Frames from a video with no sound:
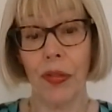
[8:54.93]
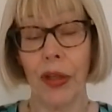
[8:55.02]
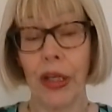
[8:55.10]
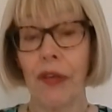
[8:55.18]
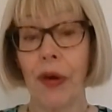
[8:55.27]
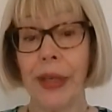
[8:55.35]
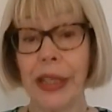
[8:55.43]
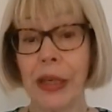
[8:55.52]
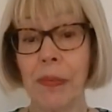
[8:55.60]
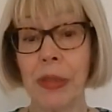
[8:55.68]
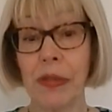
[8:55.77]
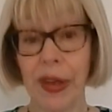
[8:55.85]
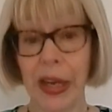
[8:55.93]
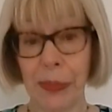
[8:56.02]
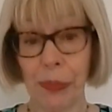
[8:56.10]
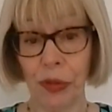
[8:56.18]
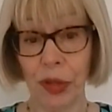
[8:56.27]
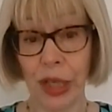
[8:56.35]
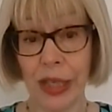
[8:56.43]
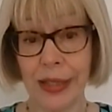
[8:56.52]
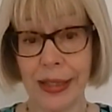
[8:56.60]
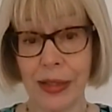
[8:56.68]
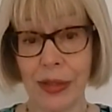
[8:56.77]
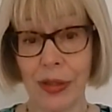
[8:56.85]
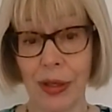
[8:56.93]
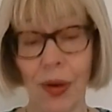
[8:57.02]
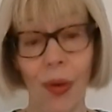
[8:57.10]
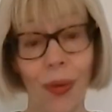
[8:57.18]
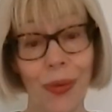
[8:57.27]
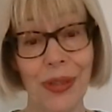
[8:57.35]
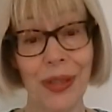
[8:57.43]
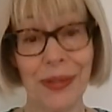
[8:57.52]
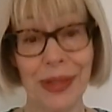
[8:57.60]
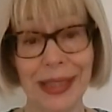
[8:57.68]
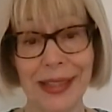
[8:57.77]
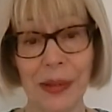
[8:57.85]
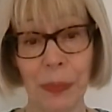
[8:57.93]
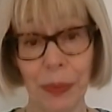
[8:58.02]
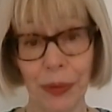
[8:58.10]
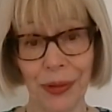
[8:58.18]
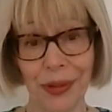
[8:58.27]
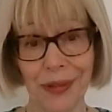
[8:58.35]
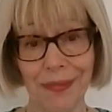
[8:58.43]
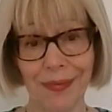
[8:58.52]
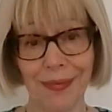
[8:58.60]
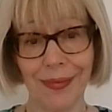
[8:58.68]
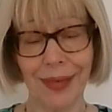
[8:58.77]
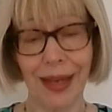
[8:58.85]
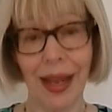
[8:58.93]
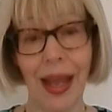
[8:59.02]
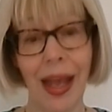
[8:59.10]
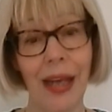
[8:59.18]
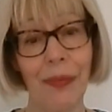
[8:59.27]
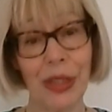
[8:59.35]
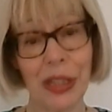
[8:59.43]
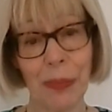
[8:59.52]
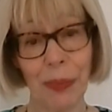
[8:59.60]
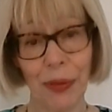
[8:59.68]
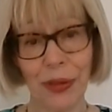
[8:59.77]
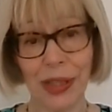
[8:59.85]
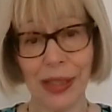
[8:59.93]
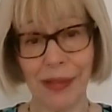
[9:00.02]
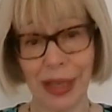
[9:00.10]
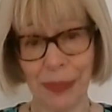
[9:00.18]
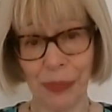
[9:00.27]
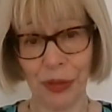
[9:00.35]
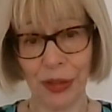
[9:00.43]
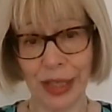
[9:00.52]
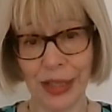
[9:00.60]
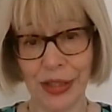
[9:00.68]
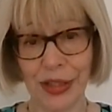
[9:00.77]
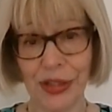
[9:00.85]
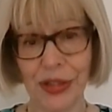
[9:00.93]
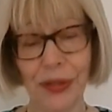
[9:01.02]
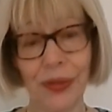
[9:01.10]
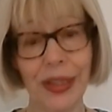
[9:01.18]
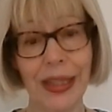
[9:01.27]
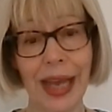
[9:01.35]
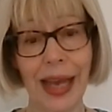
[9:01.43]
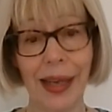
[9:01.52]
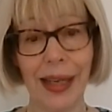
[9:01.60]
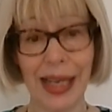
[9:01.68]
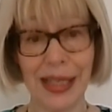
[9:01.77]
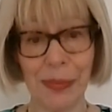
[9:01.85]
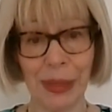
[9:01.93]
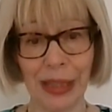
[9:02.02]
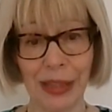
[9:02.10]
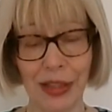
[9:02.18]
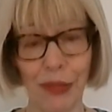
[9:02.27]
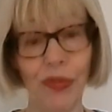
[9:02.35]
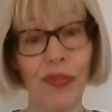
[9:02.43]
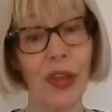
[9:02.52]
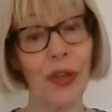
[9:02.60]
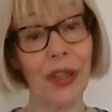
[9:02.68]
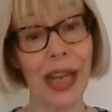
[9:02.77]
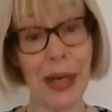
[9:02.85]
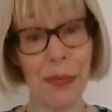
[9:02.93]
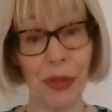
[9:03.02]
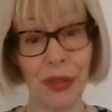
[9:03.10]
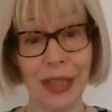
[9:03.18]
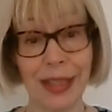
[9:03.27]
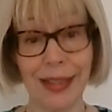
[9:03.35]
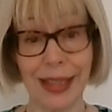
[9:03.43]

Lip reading: The growing number of Admiral nurses also need support. And we support our Admiral nurses through the Academy. So we've got an Admiral Nurse